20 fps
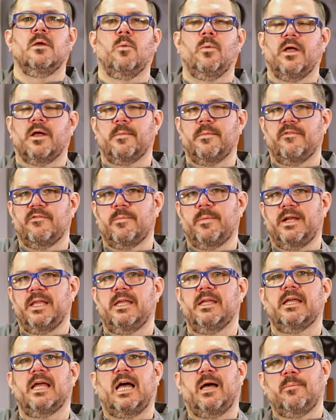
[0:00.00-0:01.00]
Welcome
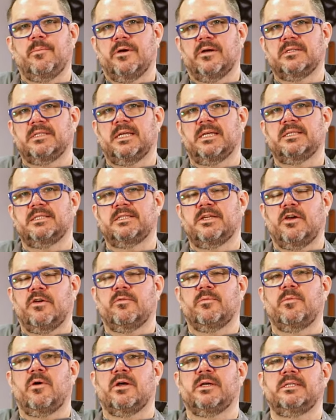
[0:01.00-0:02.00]
everybody, I'm Marc
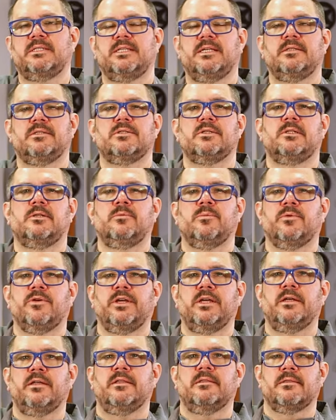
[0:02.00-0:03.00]
from Augustine
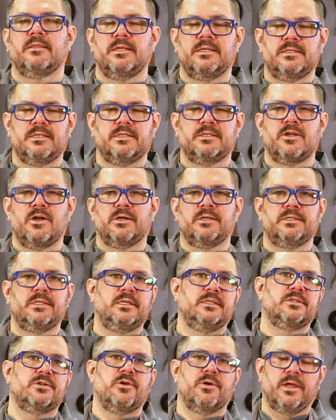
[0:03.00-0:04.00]
Maria. This is
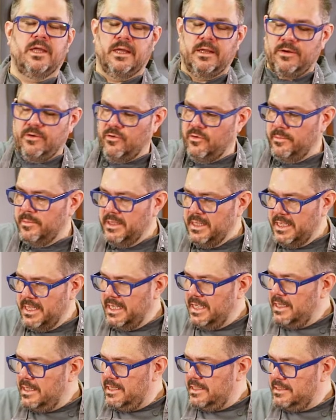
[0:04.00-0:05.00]
Augustine's Cooking at Home.
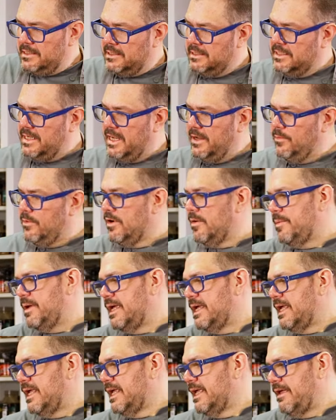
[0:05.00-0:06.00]
Today we are
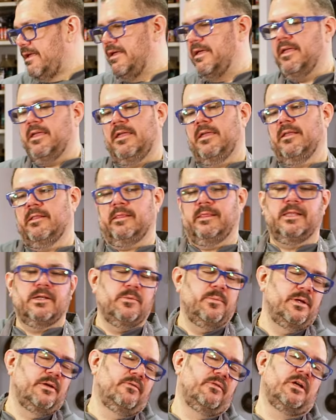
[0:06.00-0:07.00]
making a little
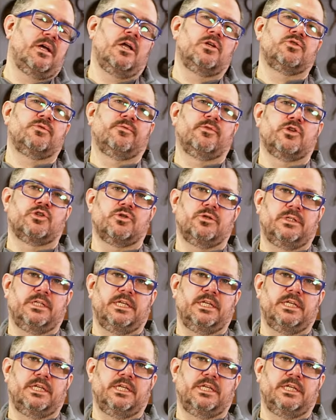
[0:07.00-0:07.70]
bit of a controversial